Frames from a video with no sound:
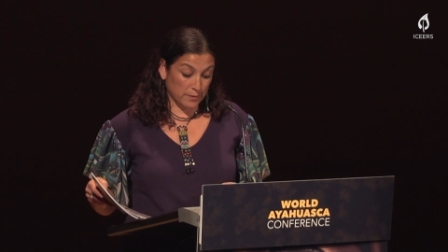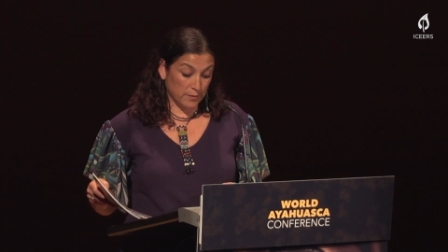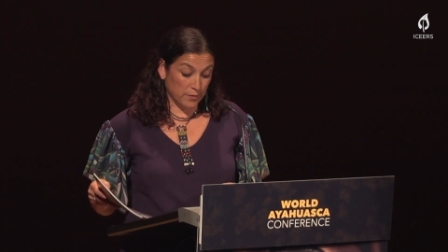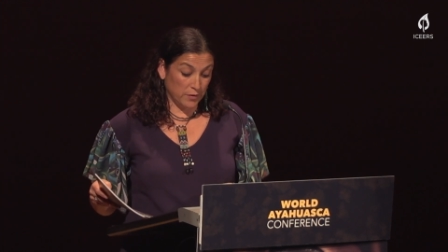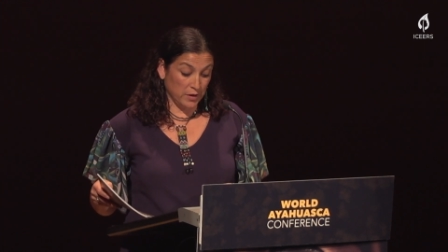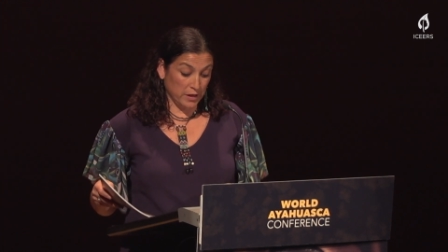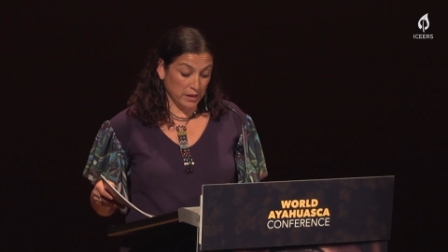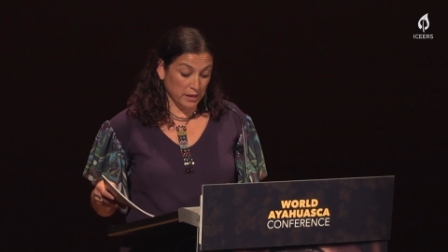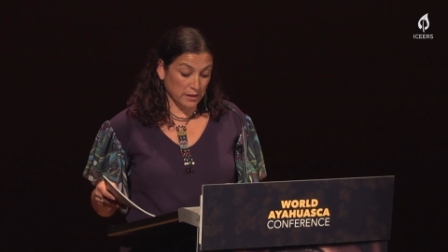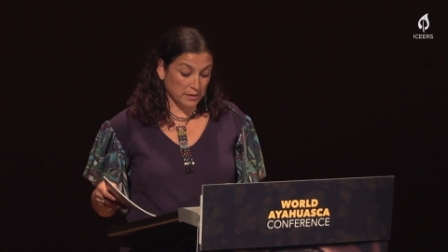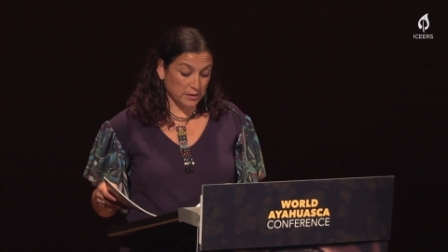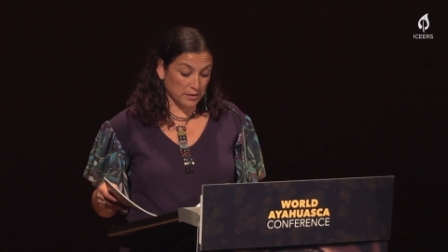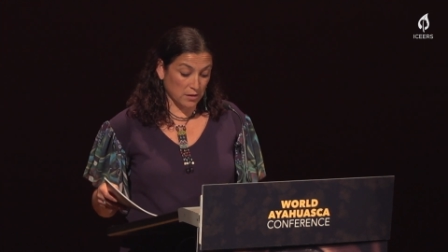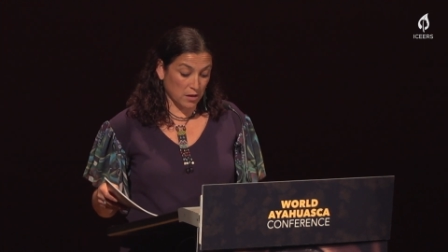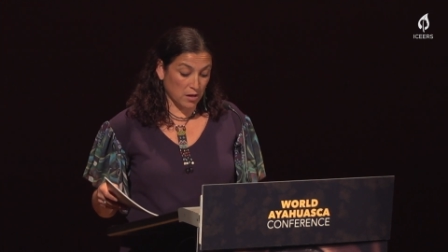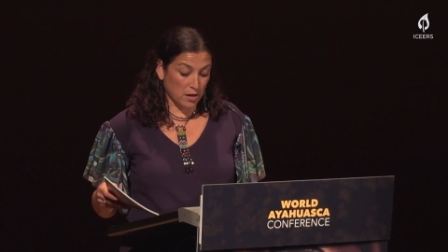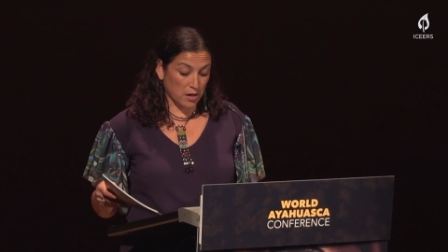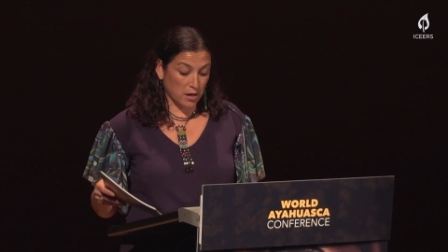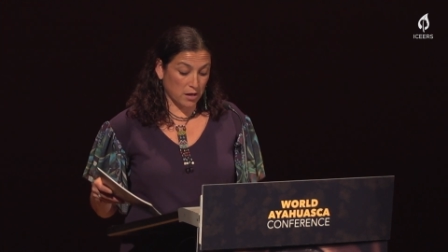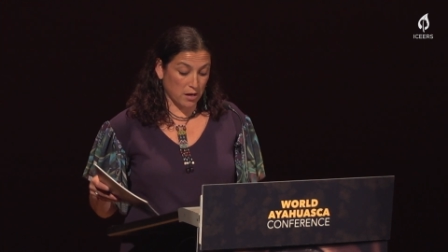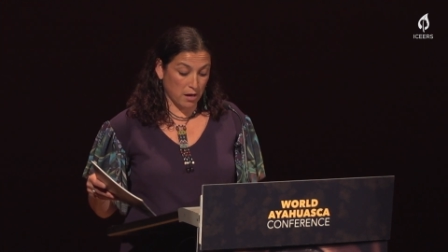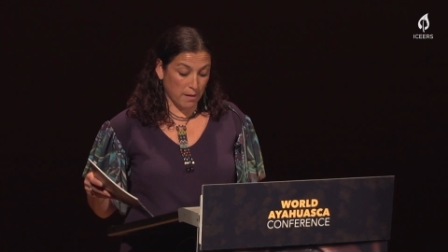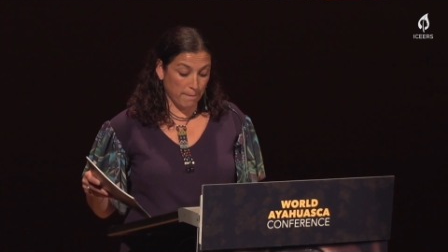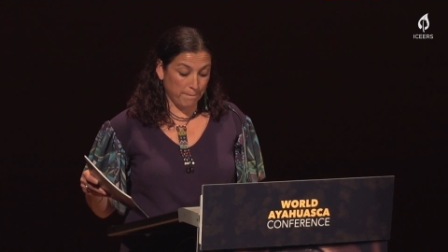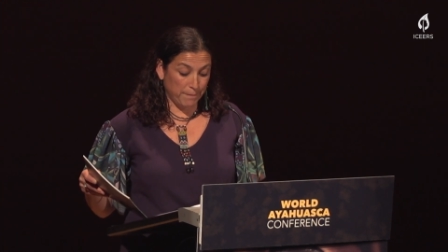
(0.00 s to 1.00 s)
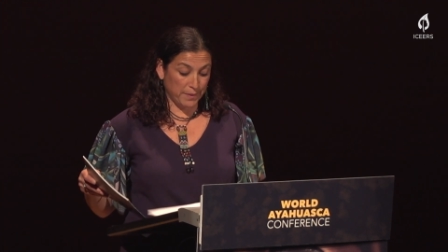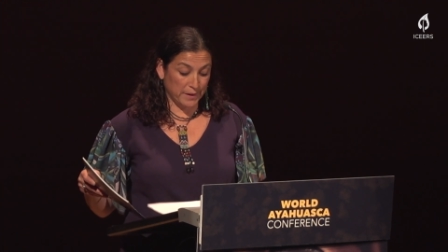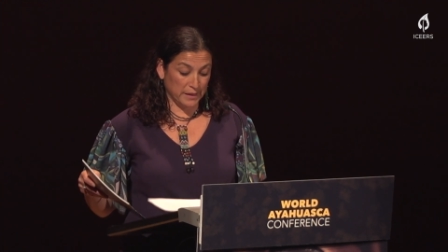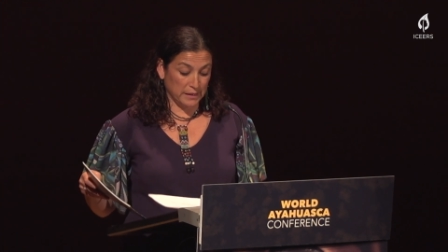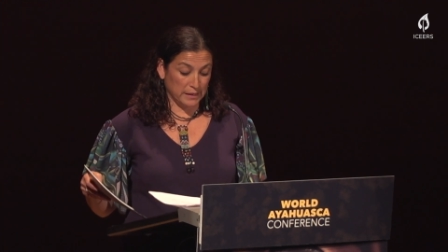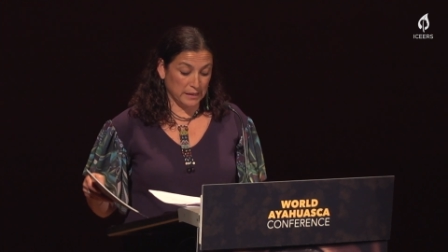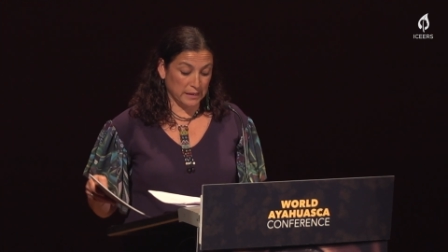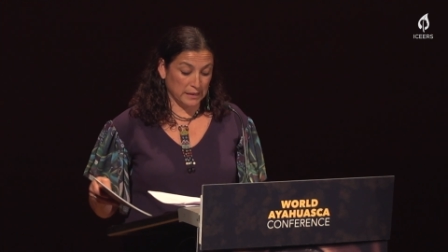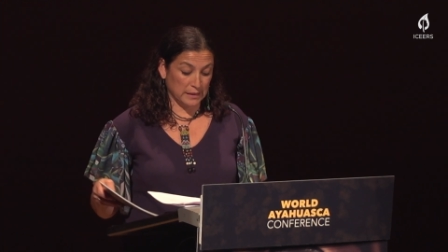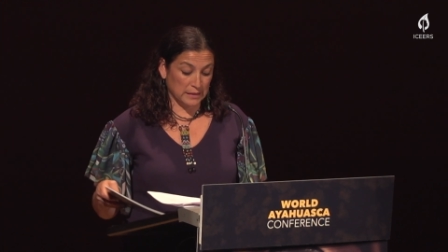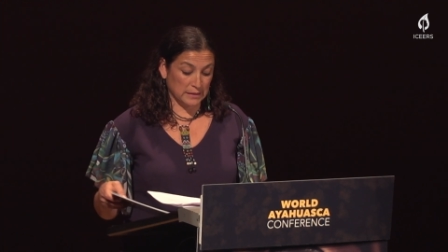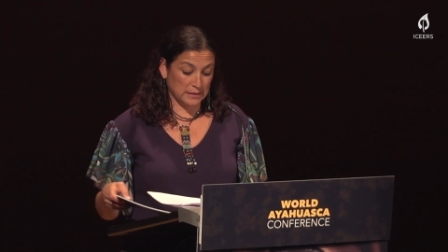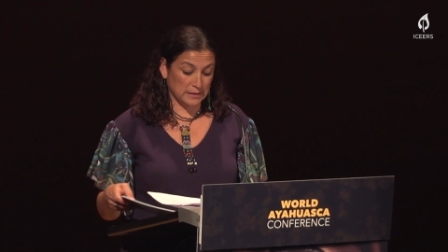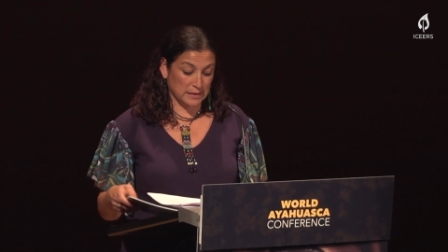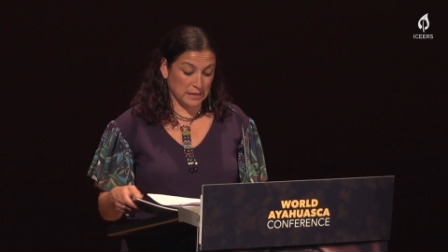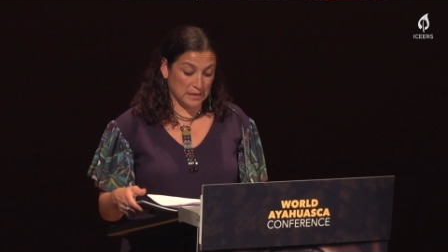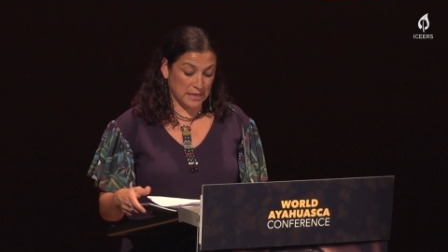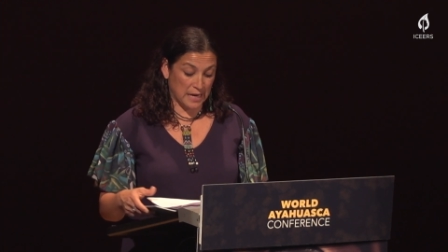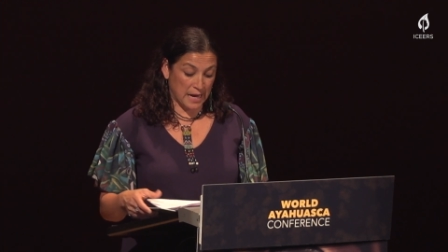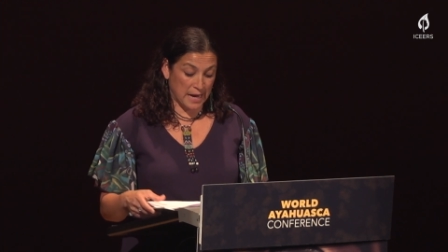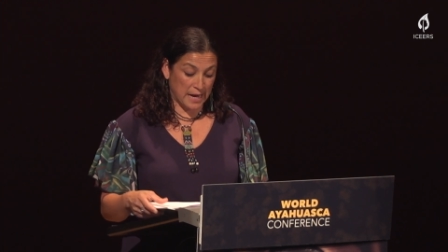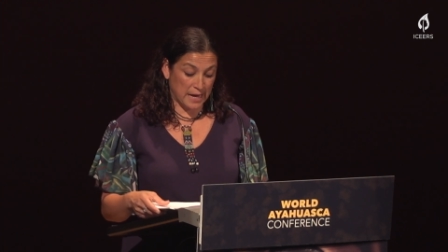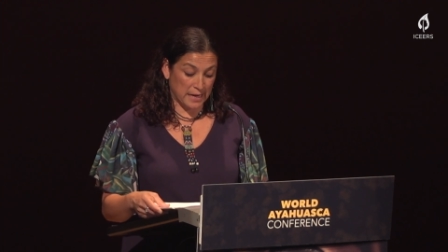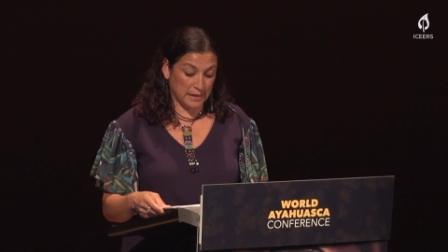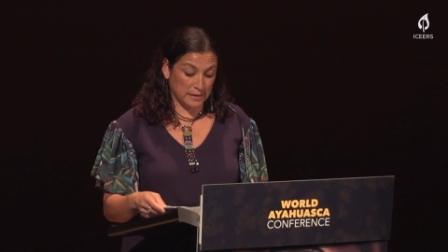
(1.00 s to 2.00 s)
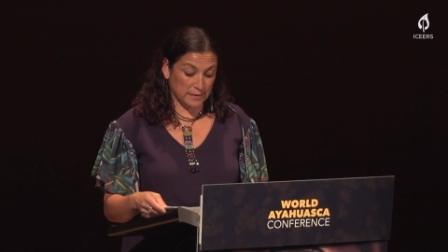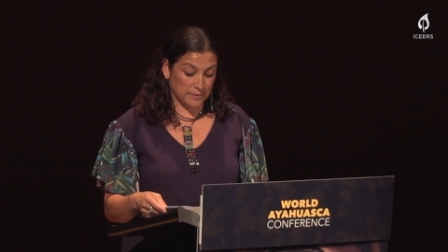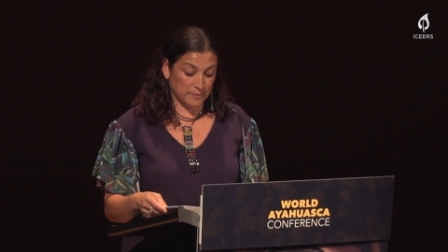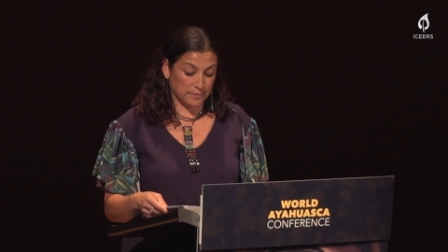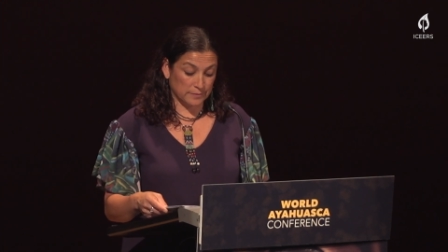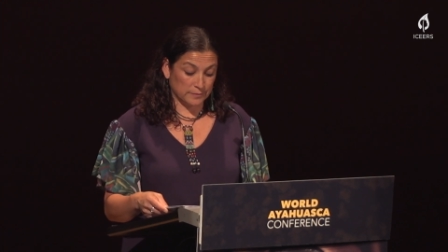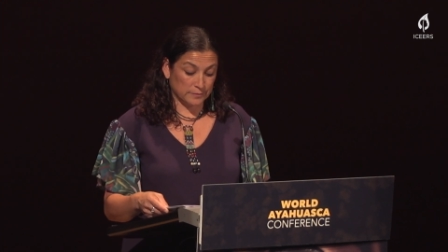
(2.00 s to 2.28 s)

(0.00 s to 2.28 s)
these are companies that